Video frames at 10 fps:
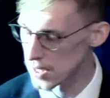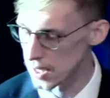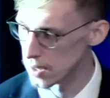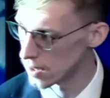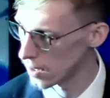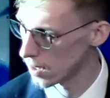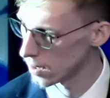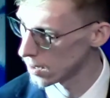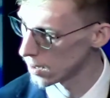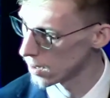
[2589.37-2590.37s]

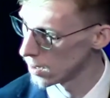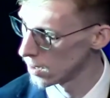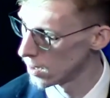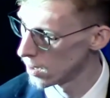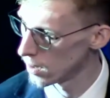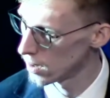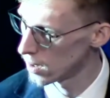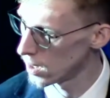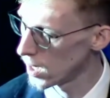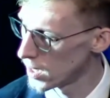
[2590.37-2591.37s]
in
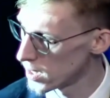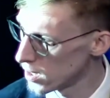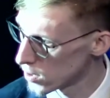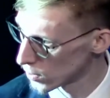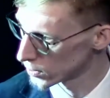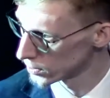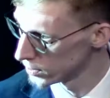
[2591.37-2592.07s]
the ID tool.